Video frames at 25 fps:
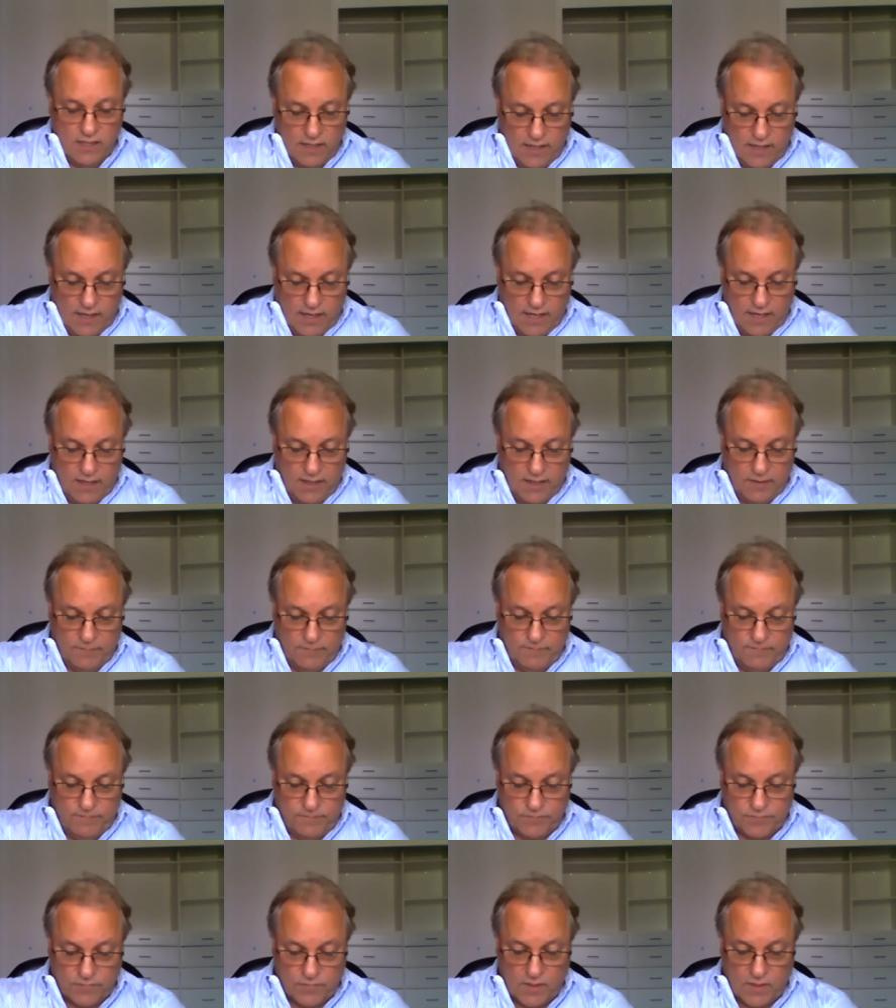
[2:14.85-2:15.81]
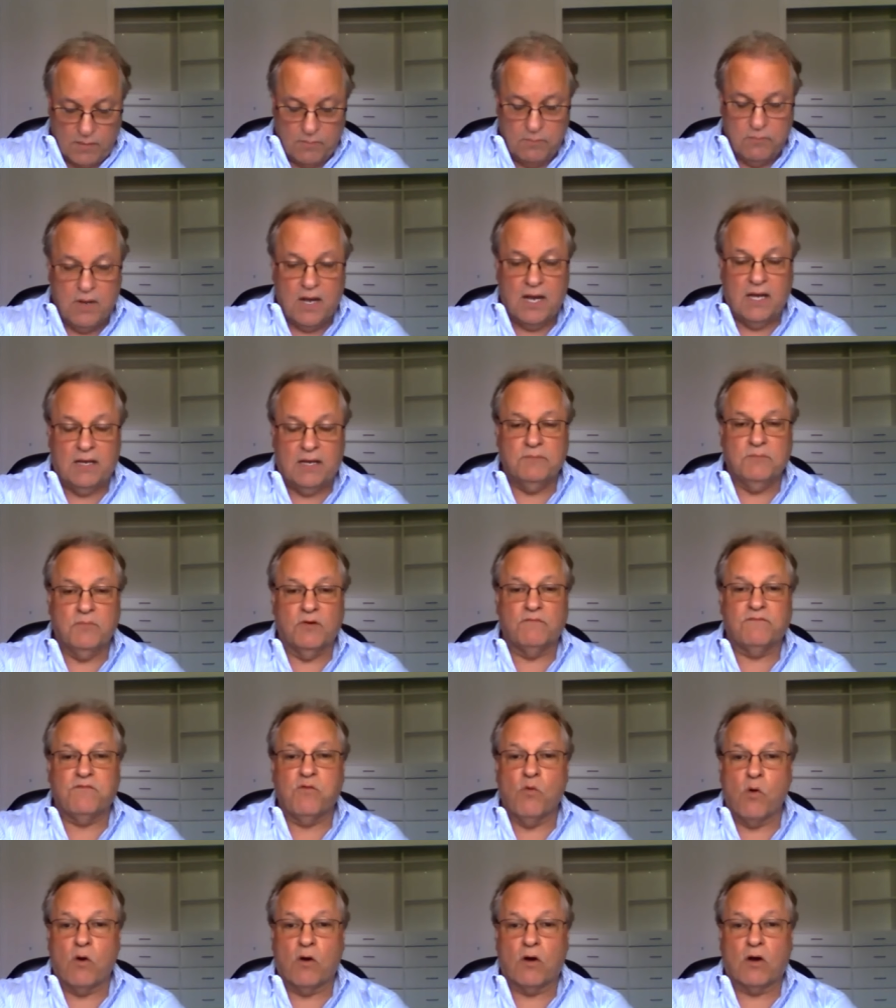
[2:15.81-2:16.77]
Um, but
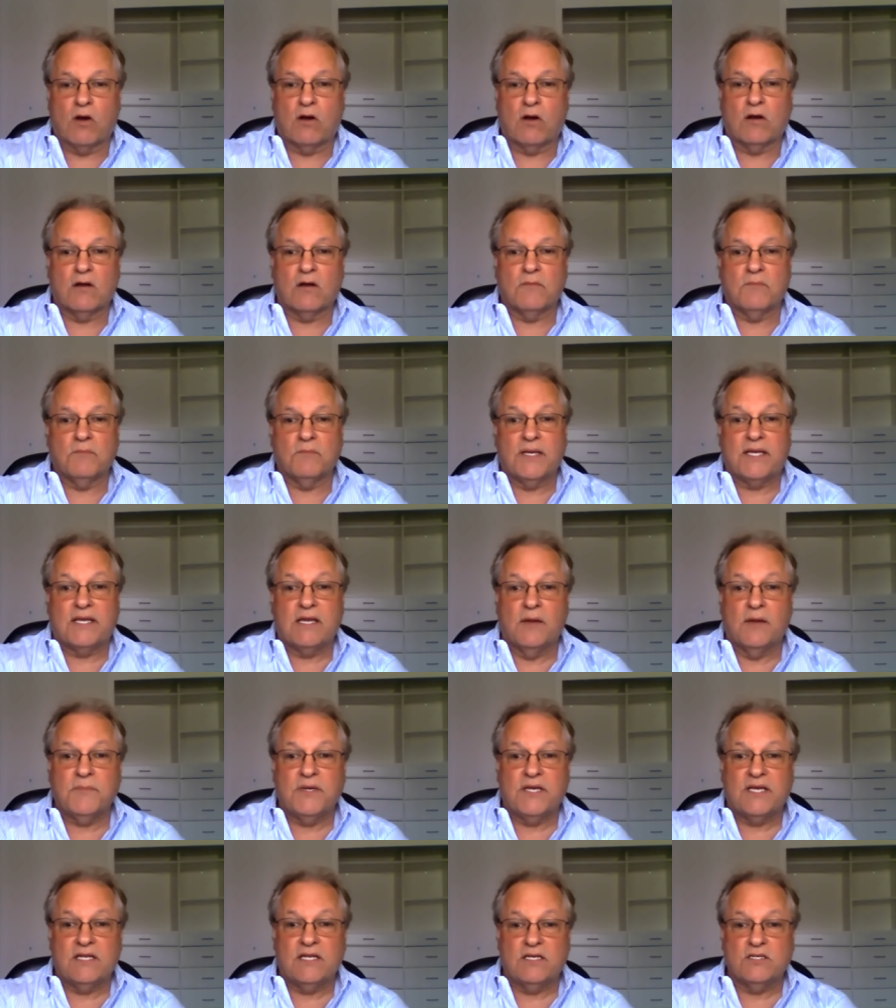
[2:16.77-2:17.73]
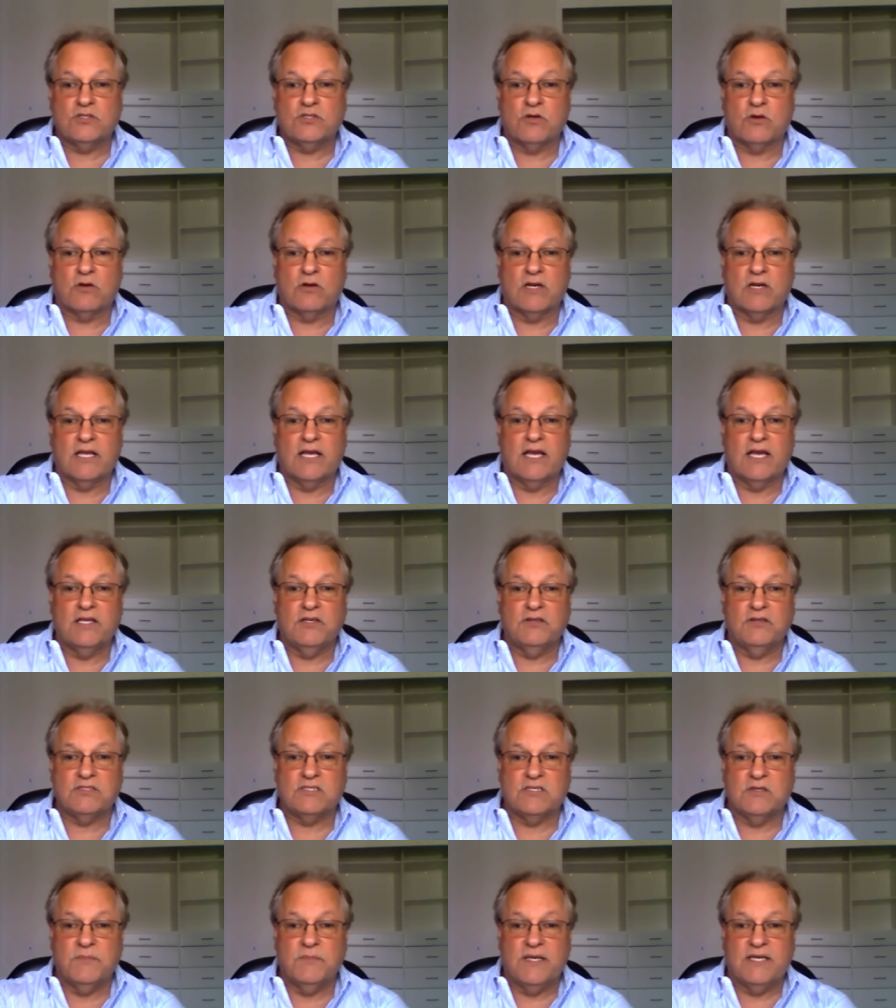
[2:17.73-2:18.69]
before becoming an attorney, I
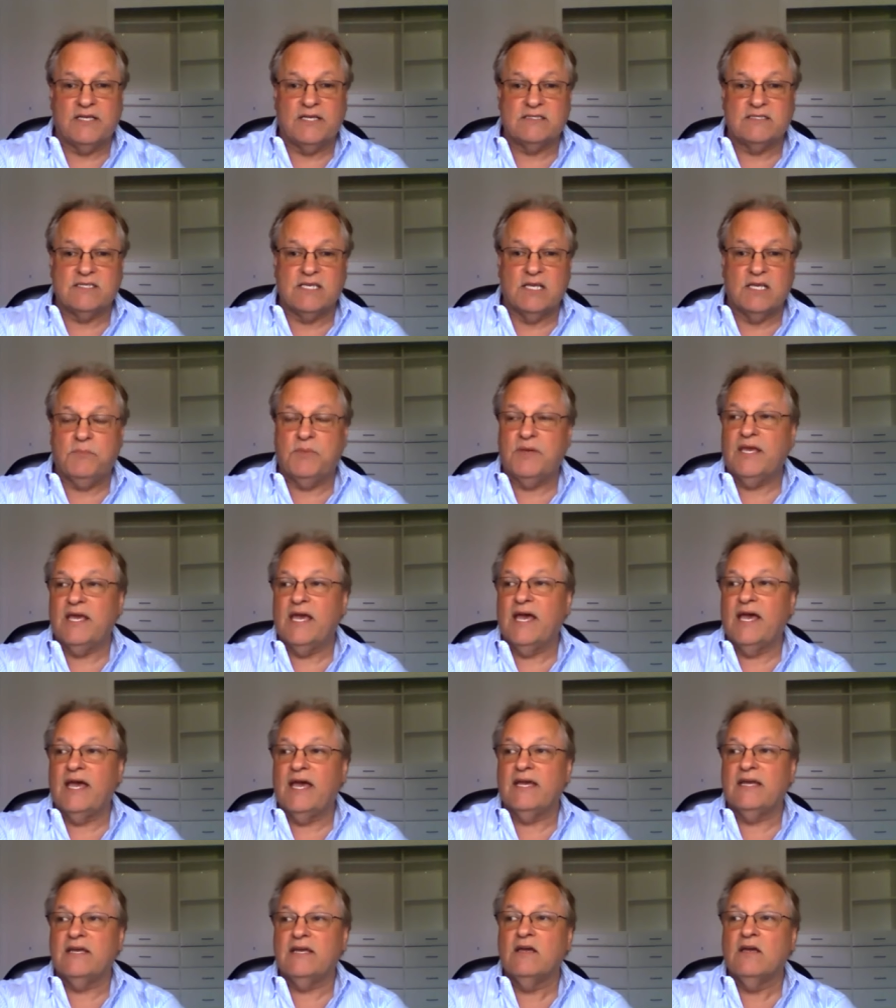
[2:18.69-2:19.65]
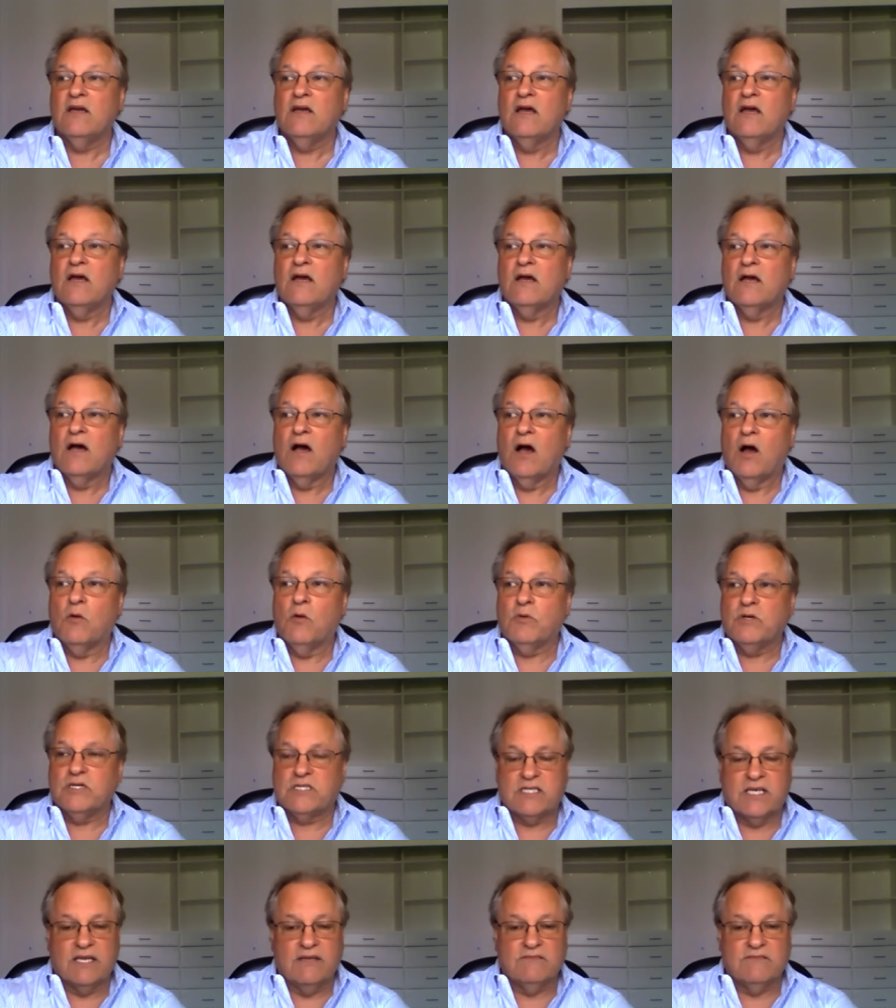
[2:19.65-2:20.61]
used to be a CPA, uh,
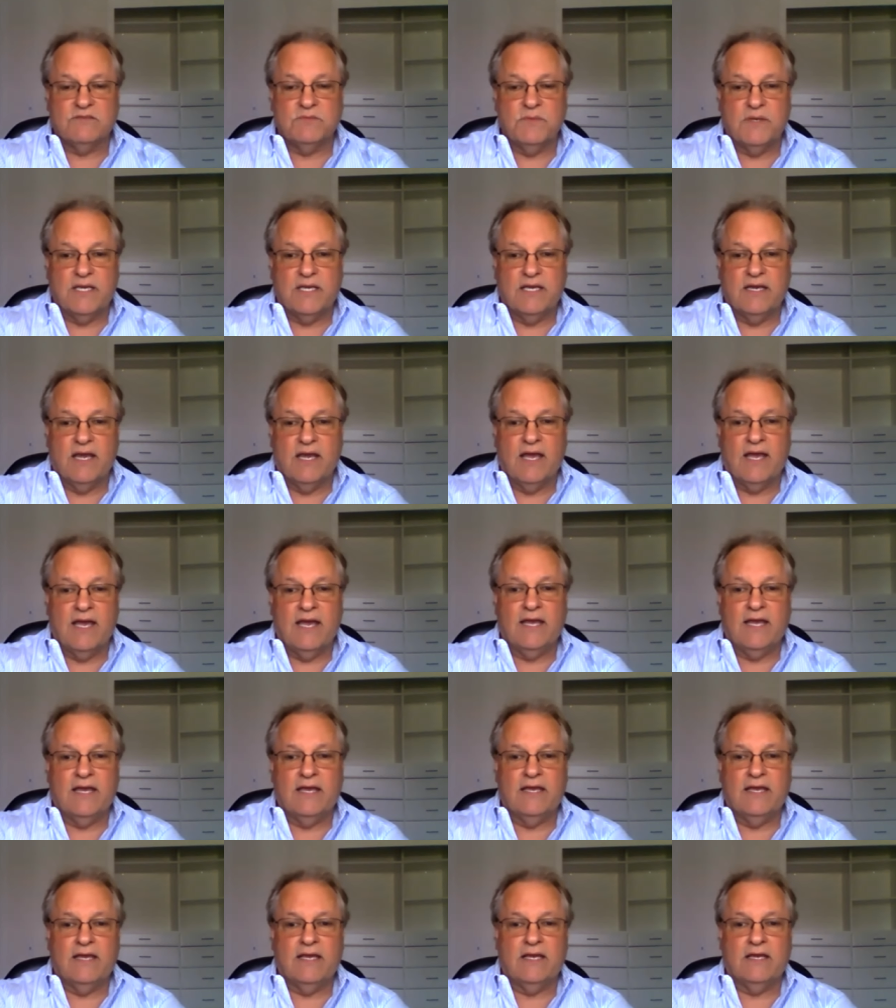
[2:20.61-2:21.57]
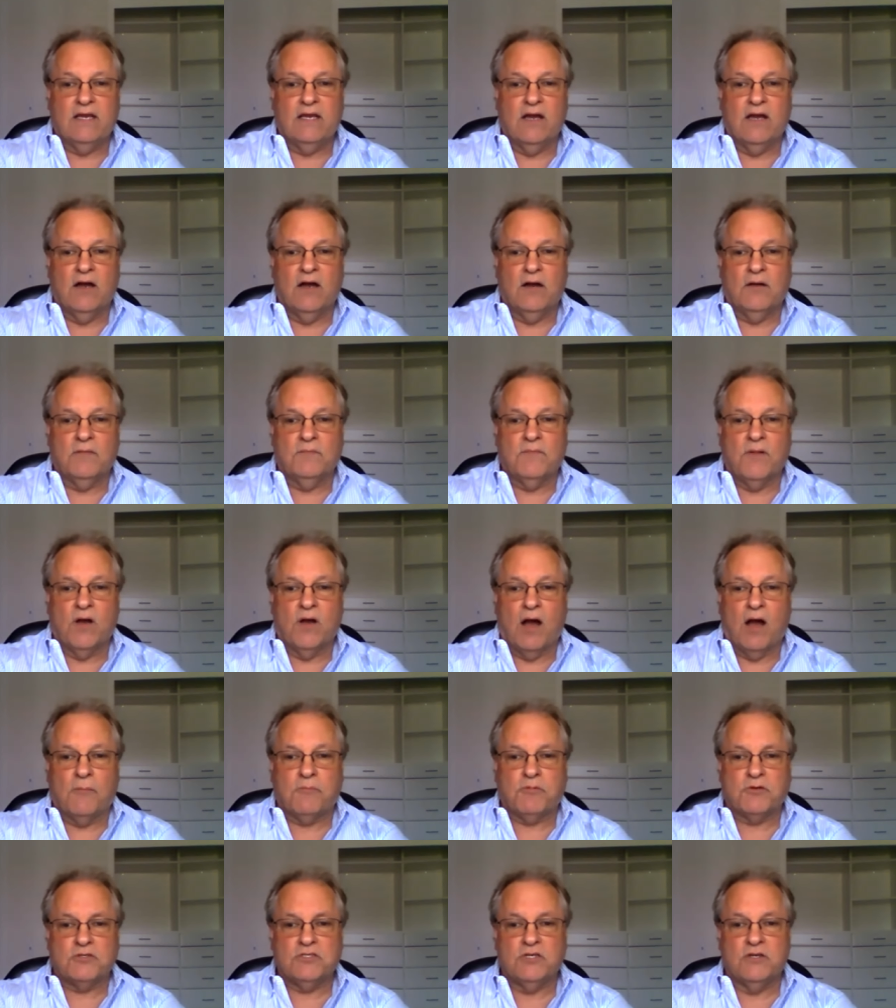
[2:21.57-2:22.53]
which gives me a um,
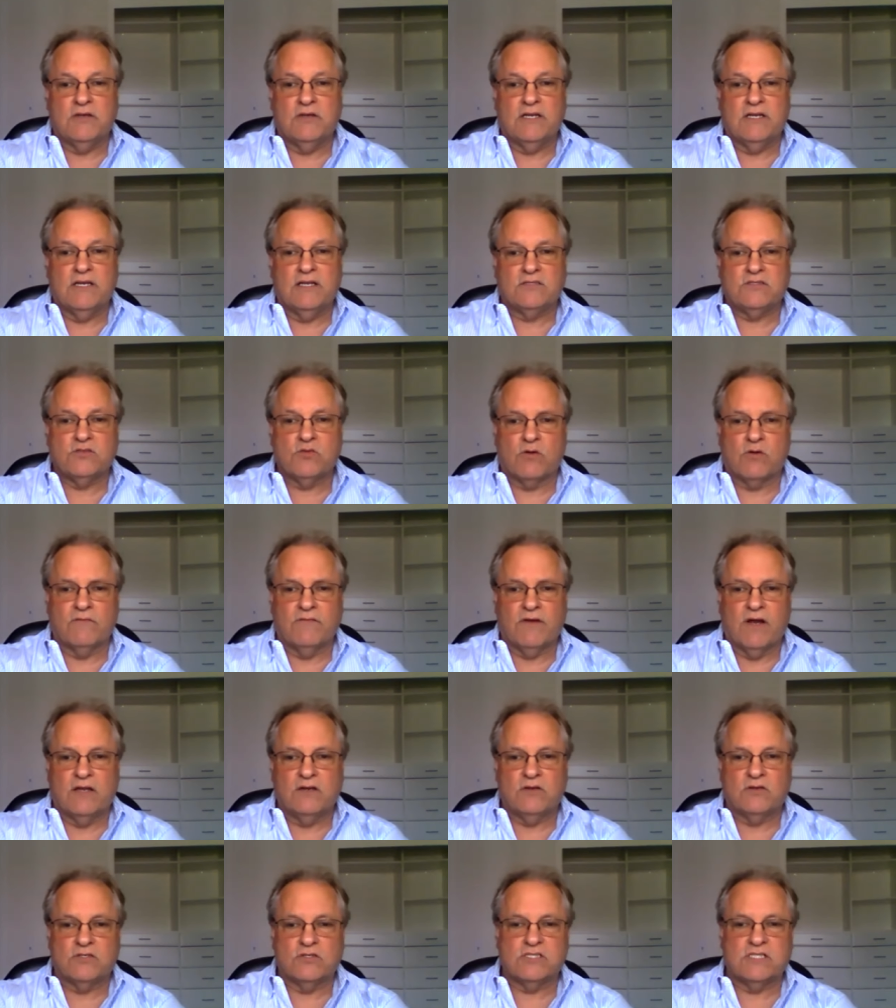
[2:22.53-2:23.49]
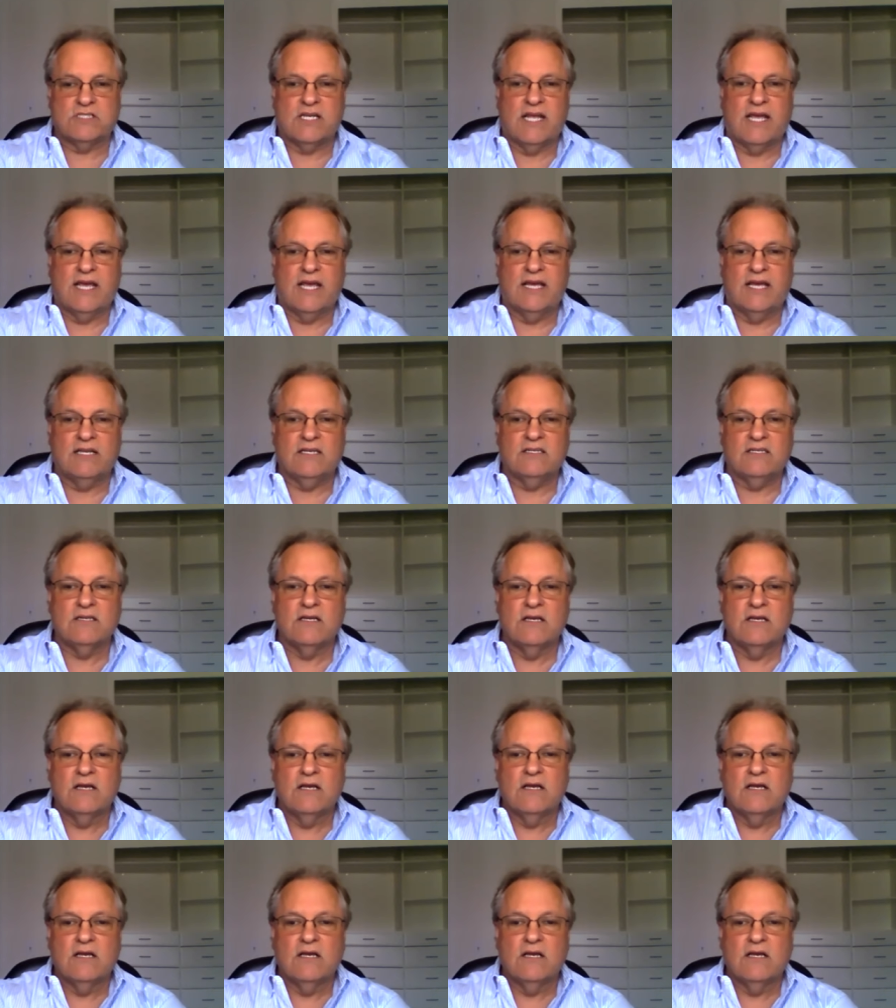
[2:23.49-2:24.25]
opportunity to sort of understand